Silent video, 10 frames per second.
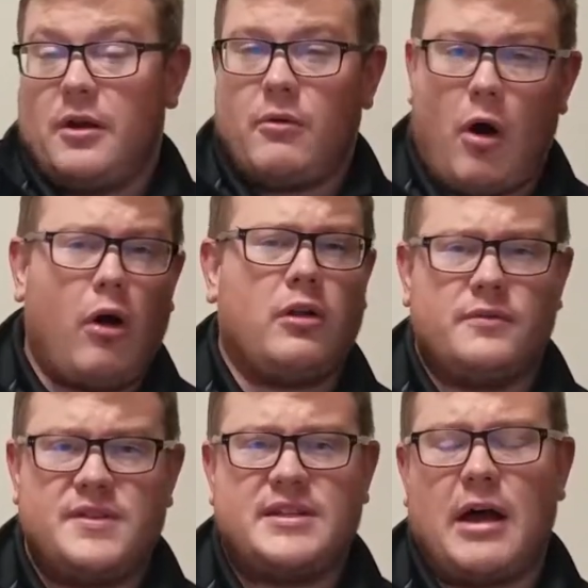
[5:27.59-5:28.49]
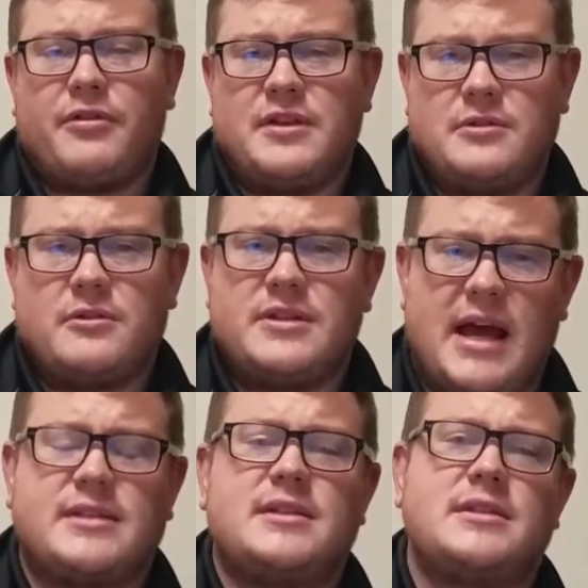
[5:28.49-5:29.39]
all of southeastern
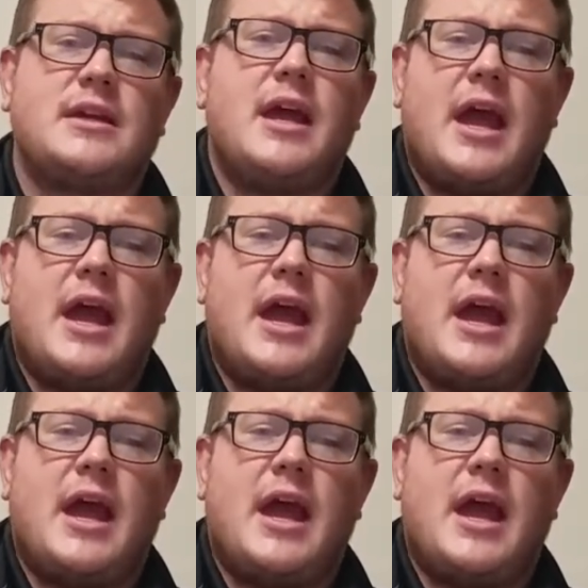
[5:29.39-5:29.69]
Texas,